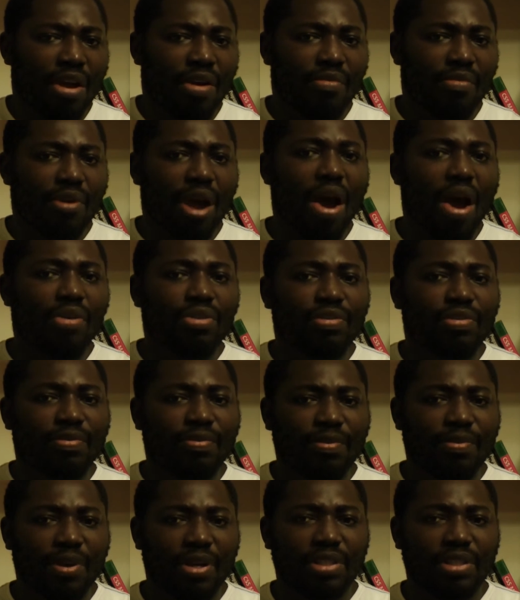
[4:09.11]

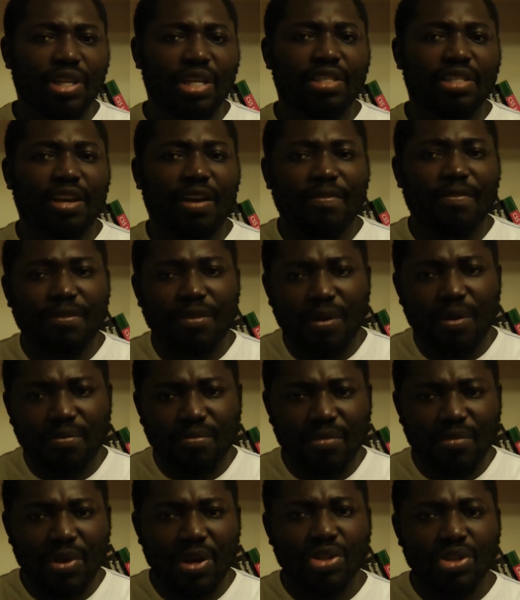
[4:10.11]
routes data
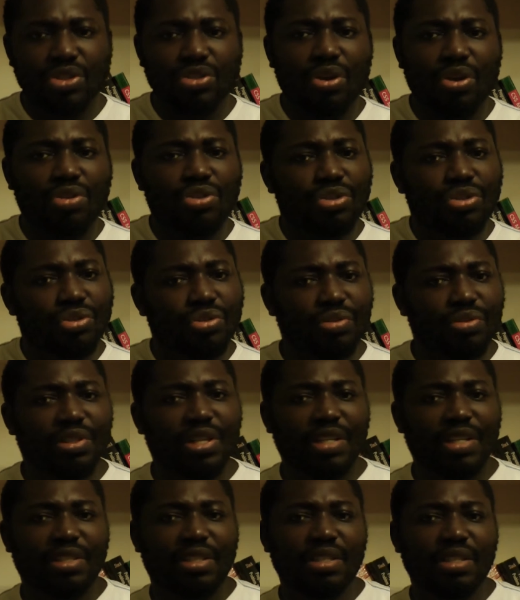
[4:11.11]
from source to
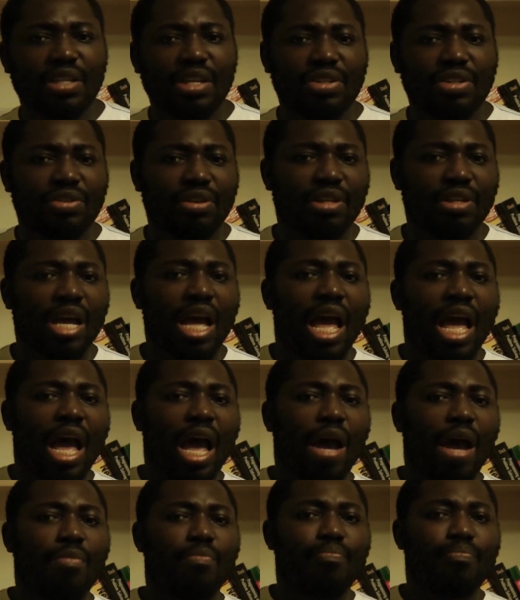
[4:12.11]
destination,
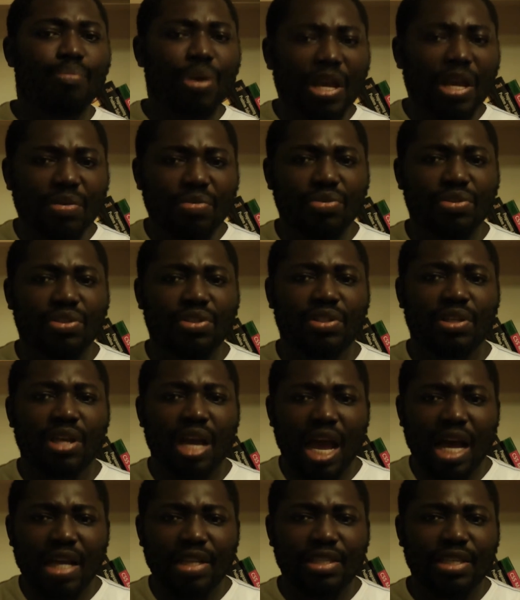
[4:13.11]
and builds
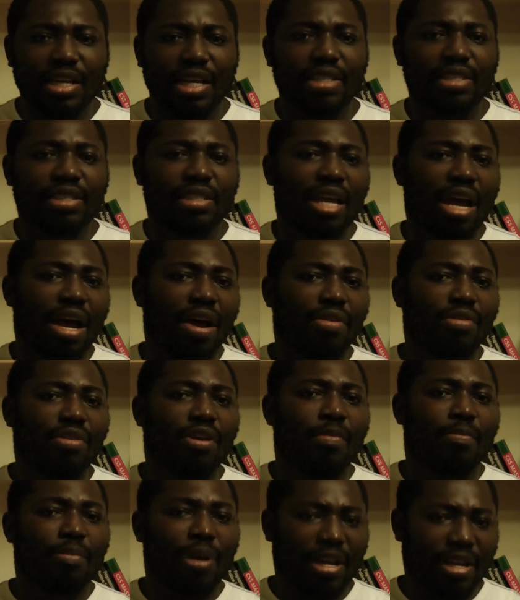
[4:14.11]
and tears down
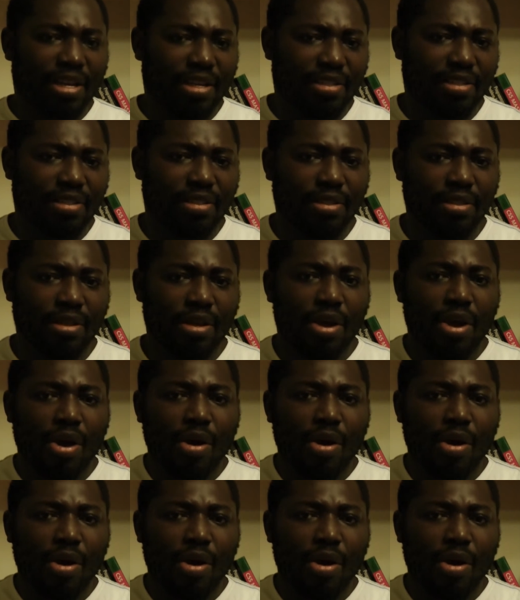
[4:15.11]
packets.